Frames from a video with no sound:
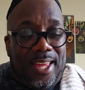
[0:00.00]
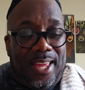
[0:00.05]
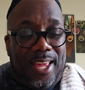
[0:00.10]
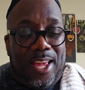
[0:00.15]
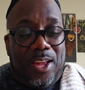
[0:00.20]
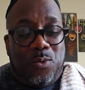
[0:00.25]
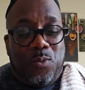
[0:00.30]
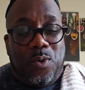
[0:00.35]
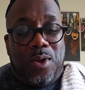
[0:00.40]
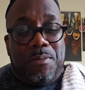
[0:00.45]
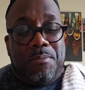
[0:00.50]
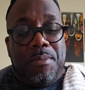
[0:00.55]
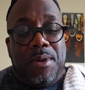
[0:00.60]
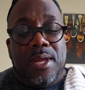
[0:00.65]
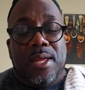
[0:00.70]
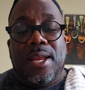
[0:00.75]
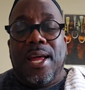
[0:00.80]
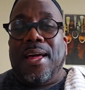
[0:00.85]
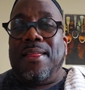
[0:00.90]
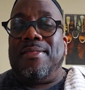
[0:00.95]
and we
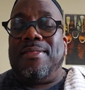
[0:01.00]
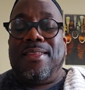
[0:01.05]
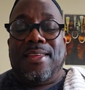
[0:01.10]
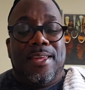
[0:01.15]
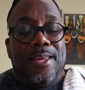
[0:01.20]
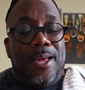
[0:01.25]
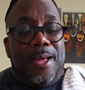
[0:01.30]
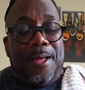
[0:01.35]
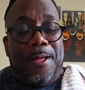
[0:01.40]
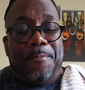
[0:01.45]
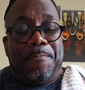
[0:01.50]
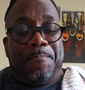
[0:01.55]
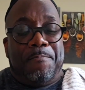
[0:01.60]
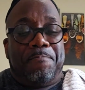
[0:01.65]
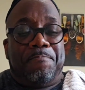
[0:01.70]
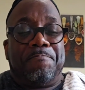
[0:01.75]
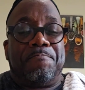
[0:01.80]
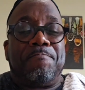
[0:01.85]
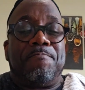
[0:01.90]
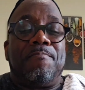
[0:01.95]
meet at the um,
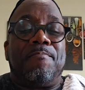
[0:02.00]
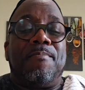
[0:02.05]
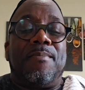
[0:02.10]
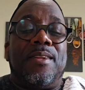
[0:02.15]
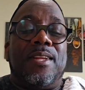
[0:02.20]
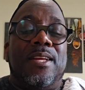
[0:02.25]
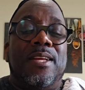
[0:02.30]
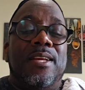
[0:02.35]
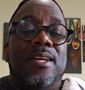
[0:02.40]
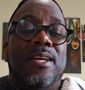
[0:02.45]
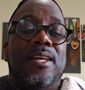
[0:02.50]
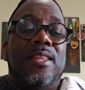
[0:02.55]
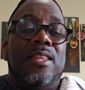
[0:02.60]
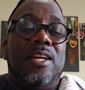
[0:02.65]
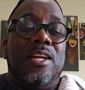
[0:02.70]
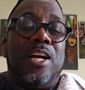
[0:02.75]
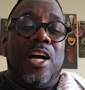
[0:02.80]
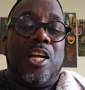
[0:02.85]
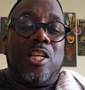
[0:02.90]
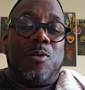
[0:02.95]

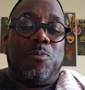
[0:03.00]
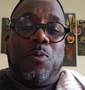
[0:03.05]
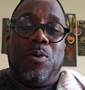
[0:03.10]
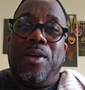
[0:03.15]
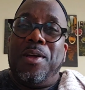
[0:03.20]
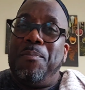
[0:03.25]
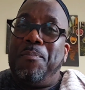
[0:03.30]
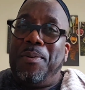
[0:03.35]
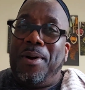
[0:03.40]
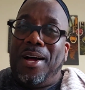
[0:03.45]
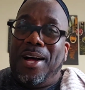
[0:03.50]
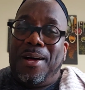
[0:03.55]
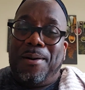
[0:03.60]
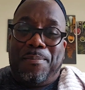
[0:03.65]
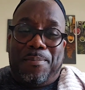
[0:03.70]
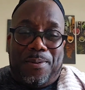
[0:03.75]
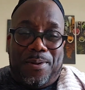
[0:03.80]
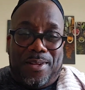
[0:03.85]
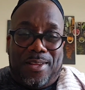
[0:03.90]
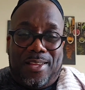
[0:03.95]
the Gospel Hip
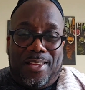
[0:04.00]
Hop